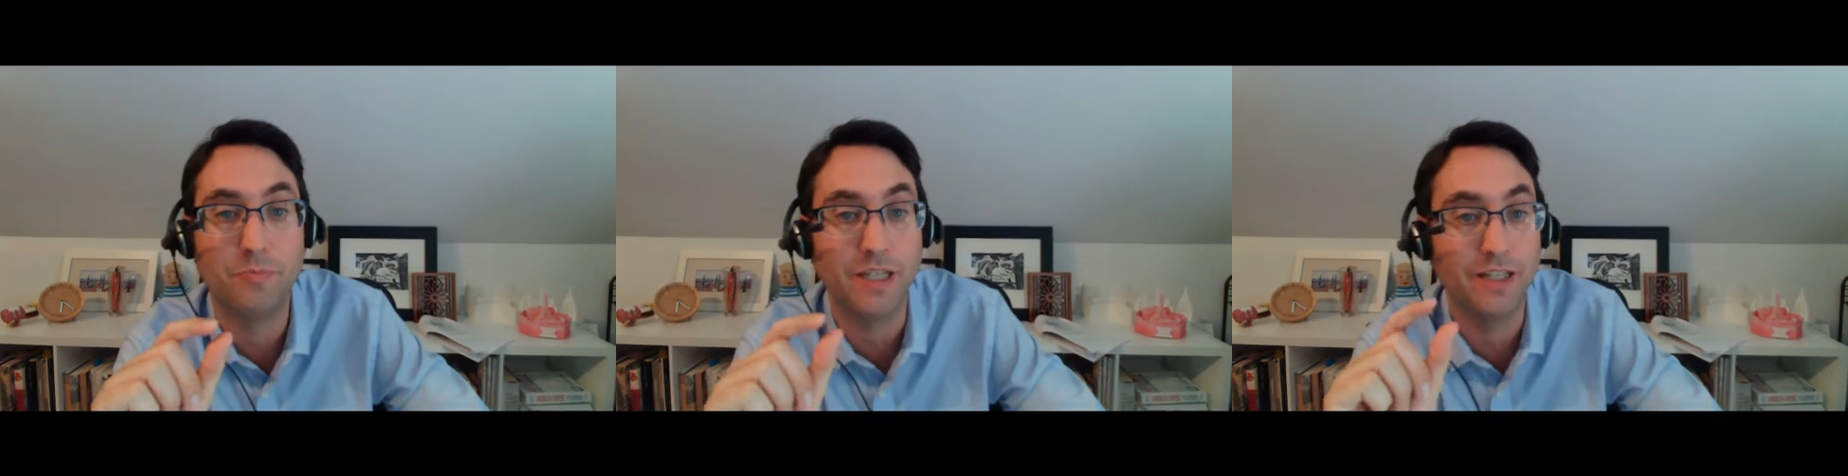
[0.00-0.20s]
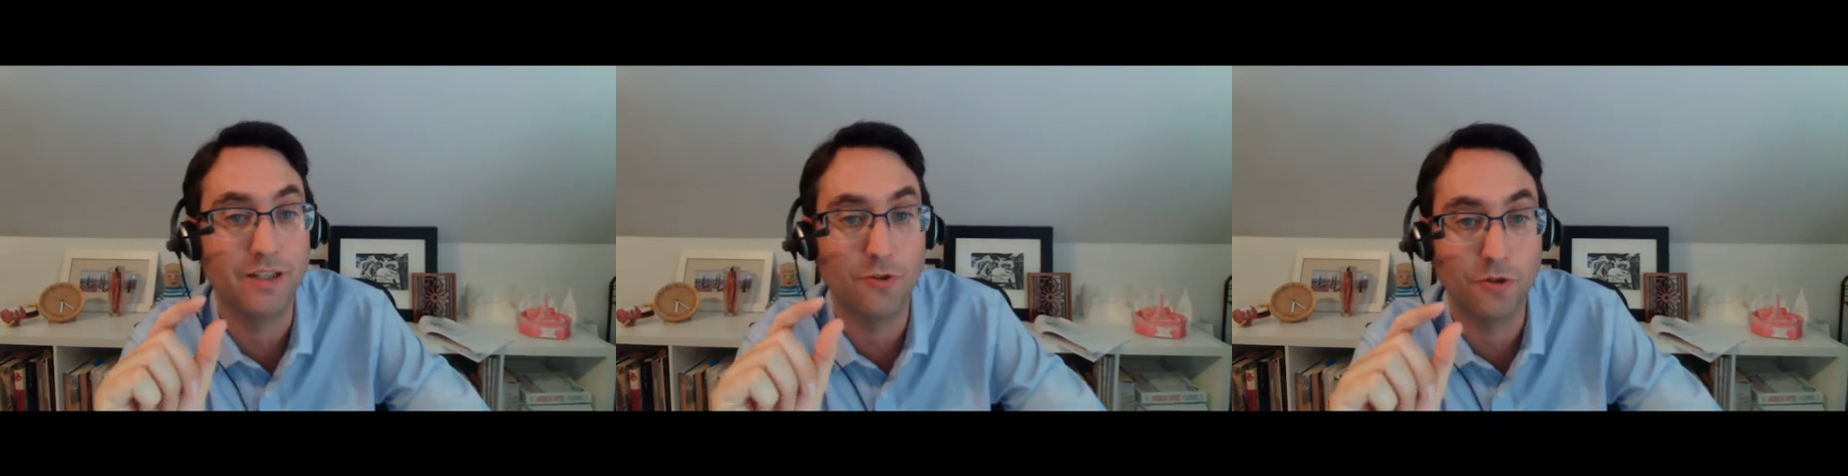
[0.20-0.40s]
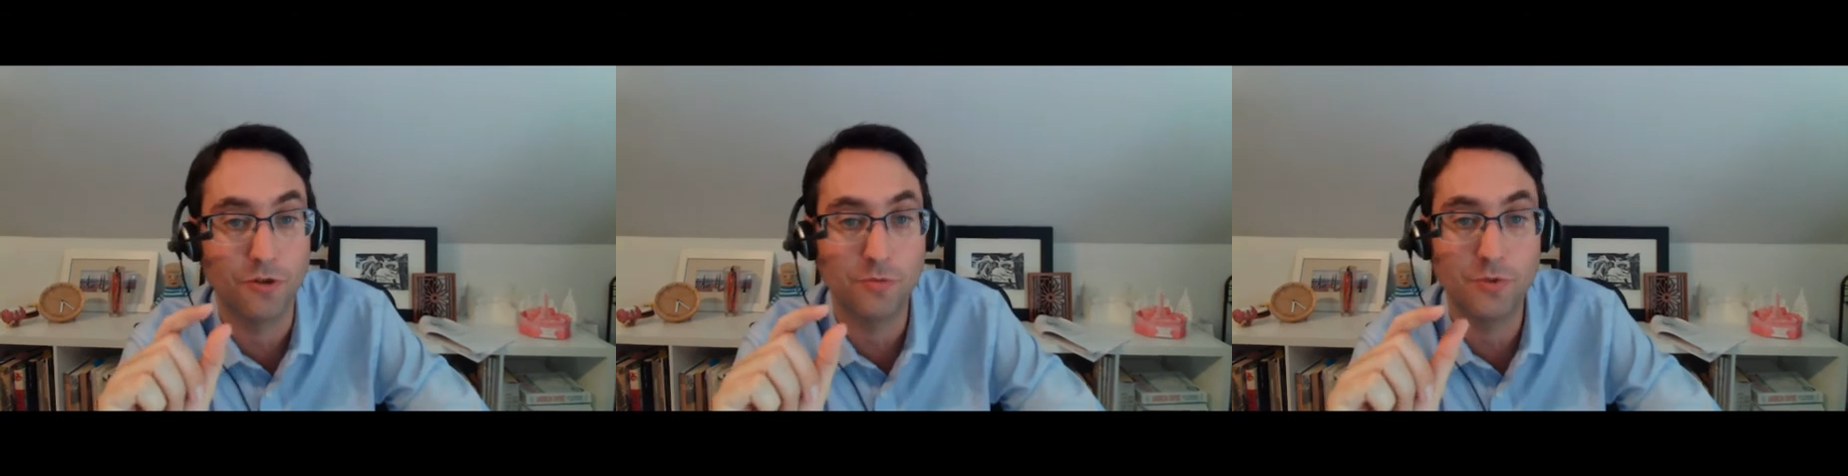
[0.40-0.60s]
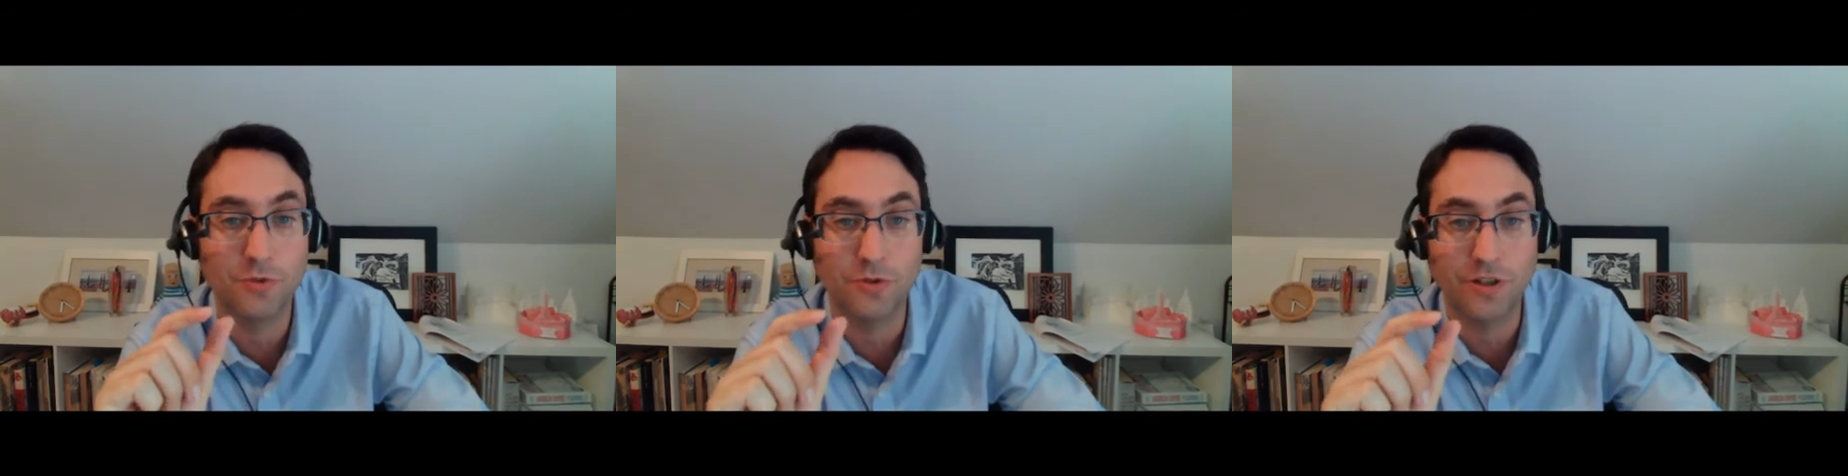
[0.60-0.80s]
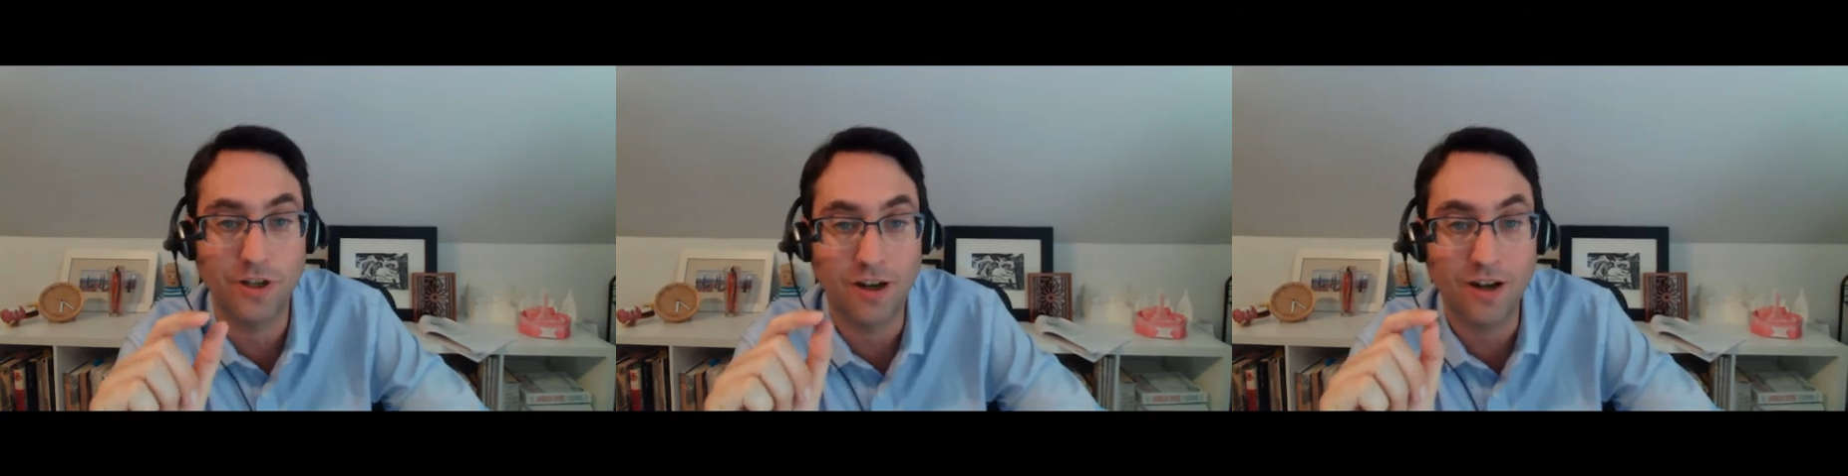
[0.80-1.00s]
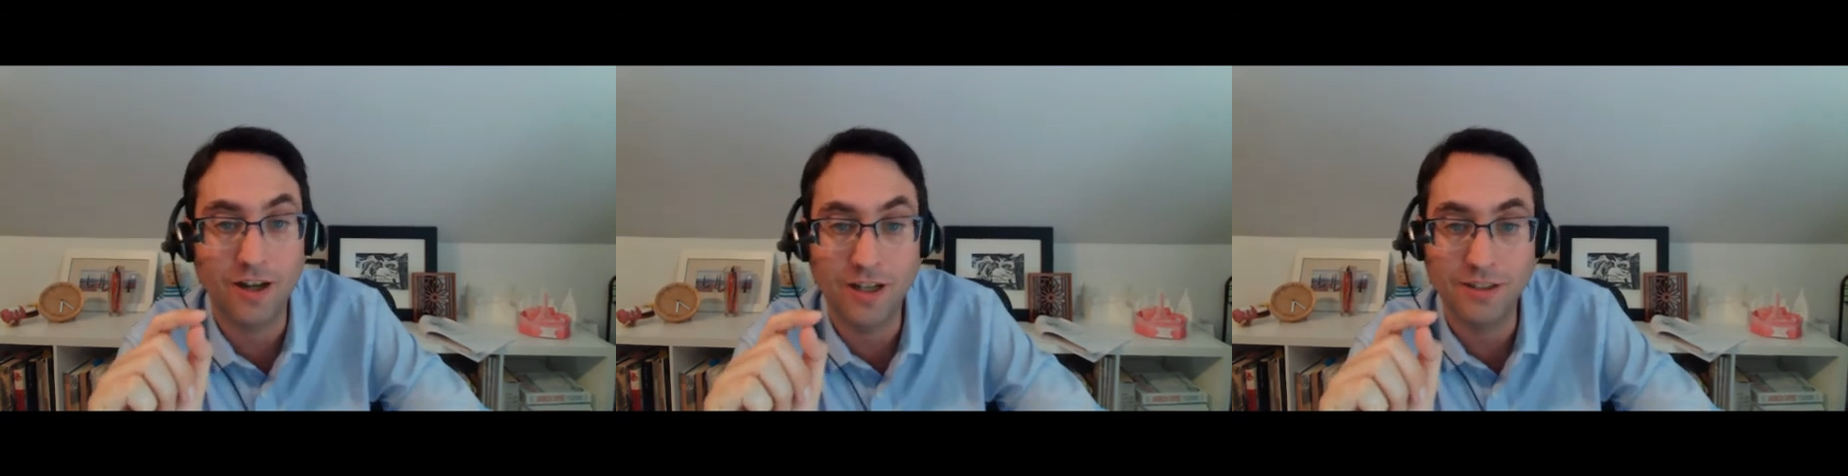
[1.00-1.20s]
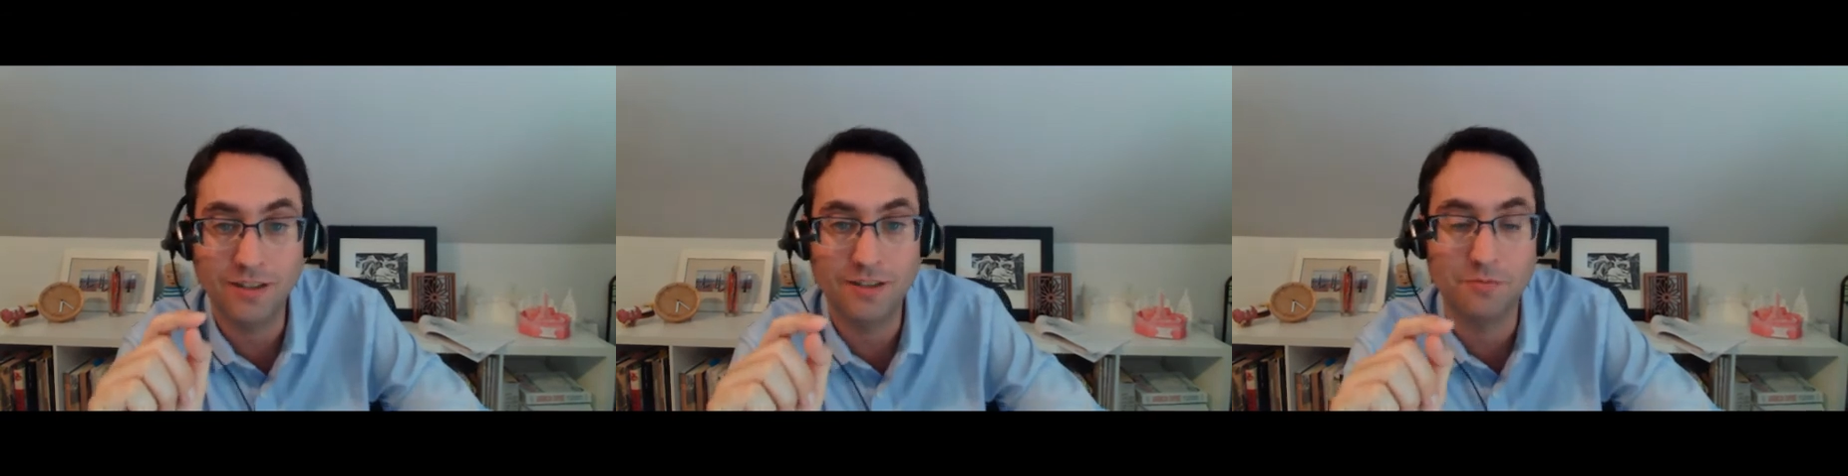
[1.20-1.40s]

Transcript: being normal or not.